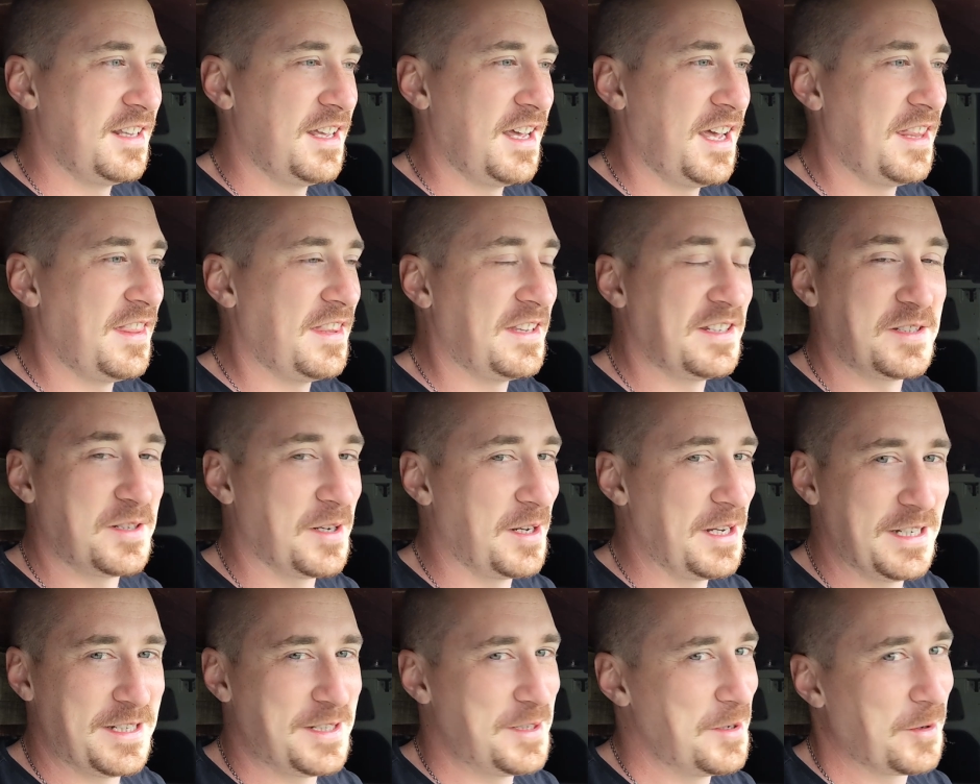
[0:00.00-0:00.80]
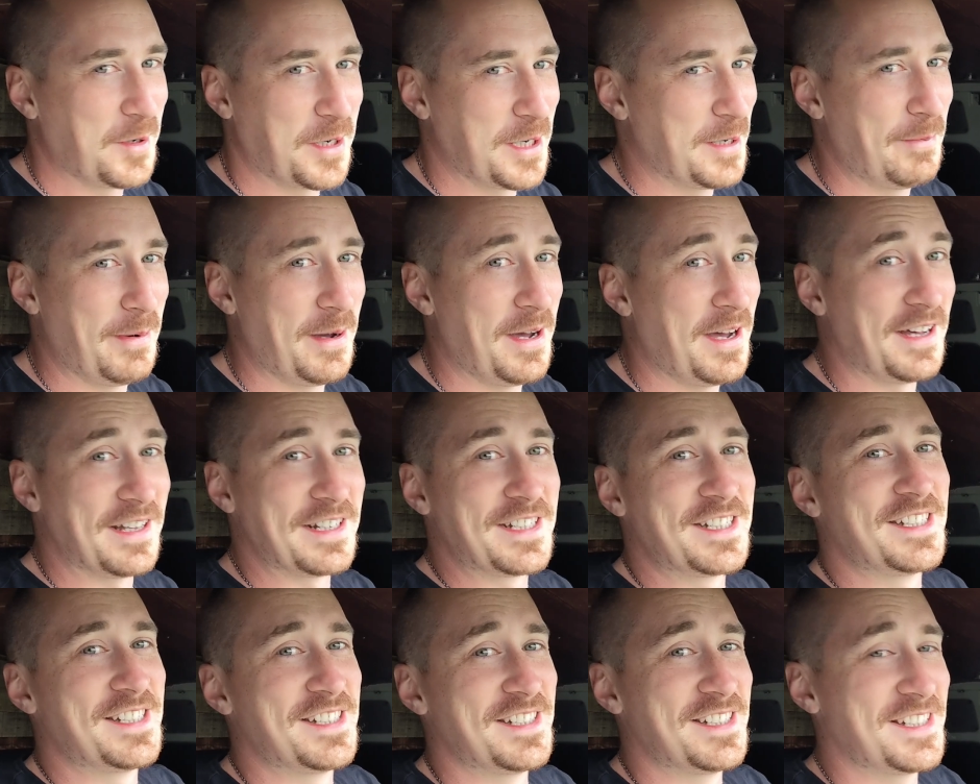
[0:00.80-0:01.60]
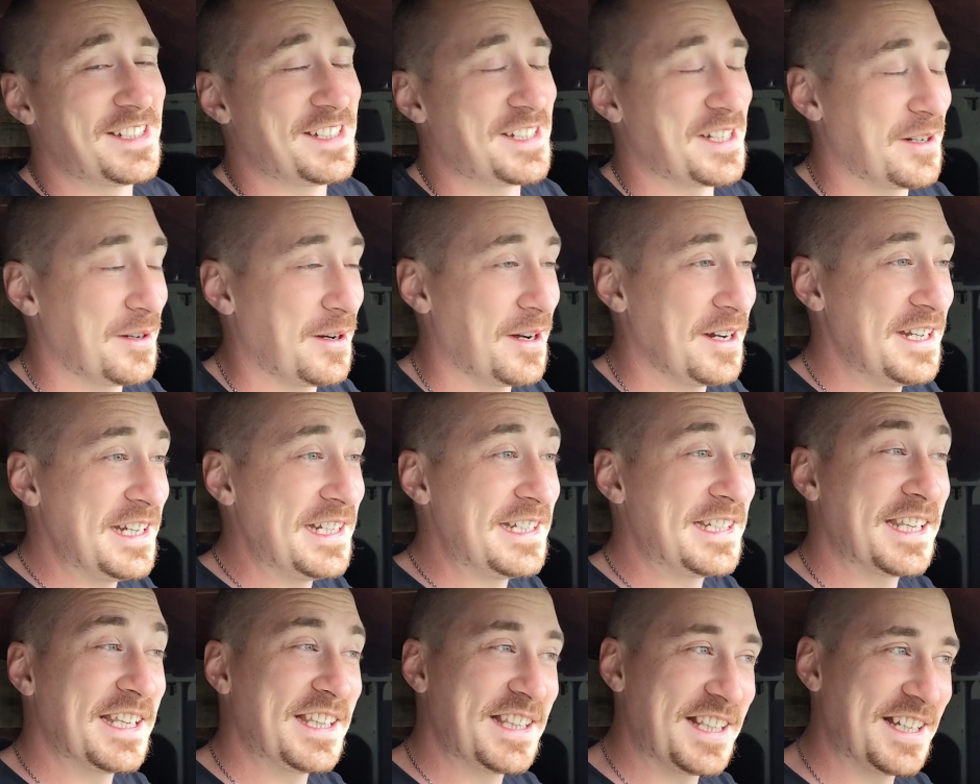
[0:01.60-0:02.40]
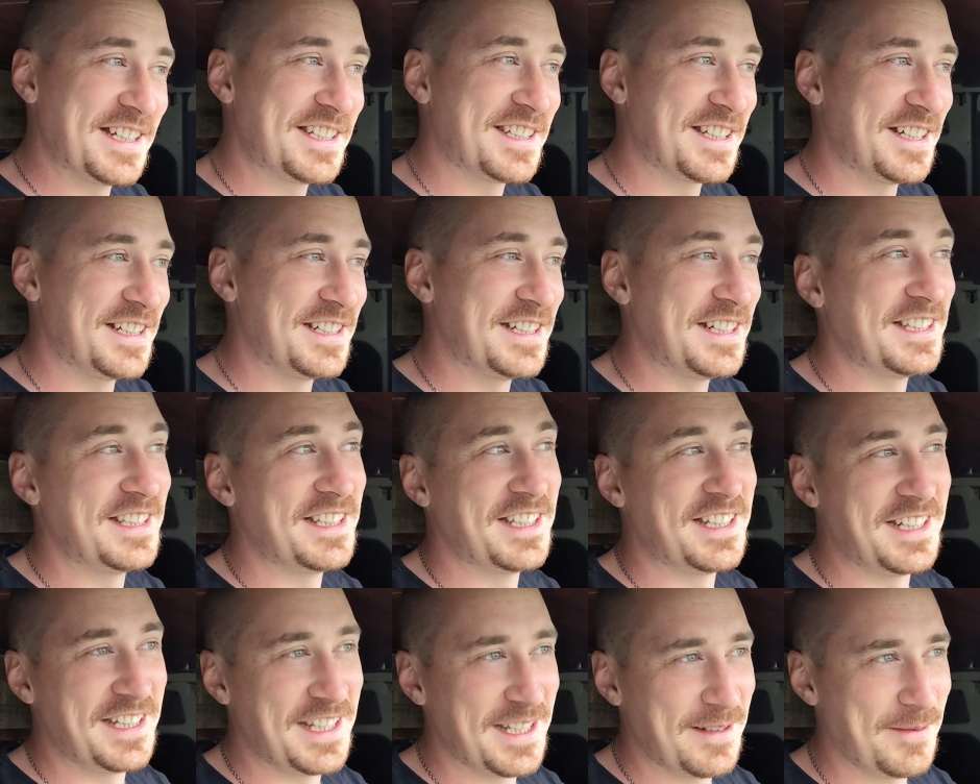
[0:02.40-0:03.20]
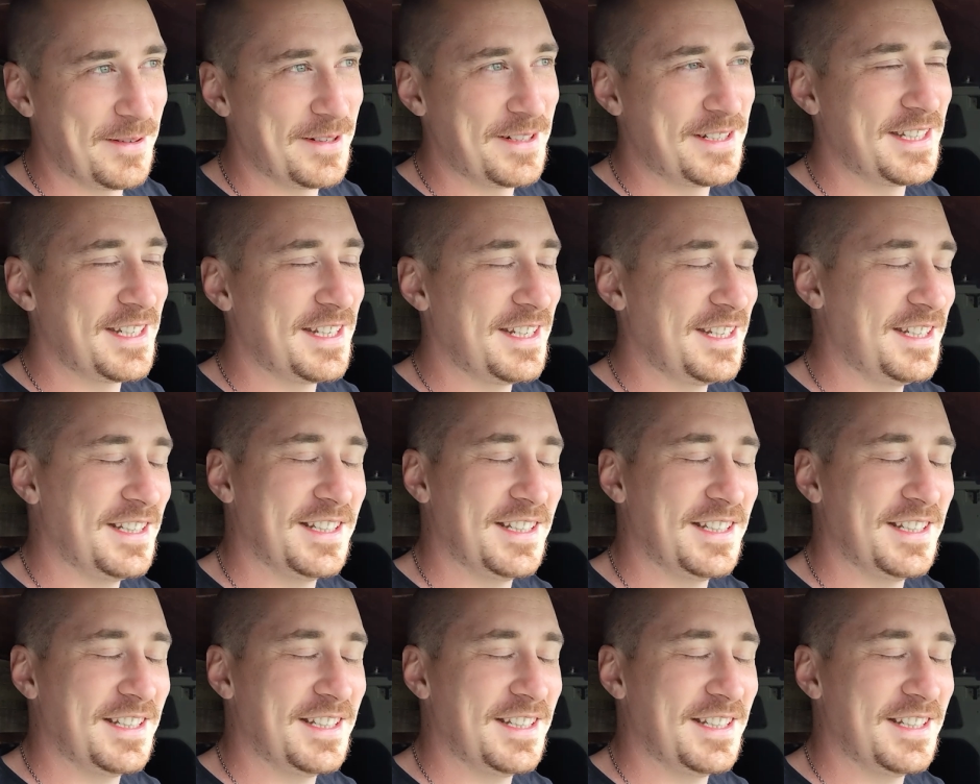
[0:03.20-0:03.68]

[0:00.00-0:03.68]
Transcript: And it's not going to pass. So I need to get that done, and then the MOT.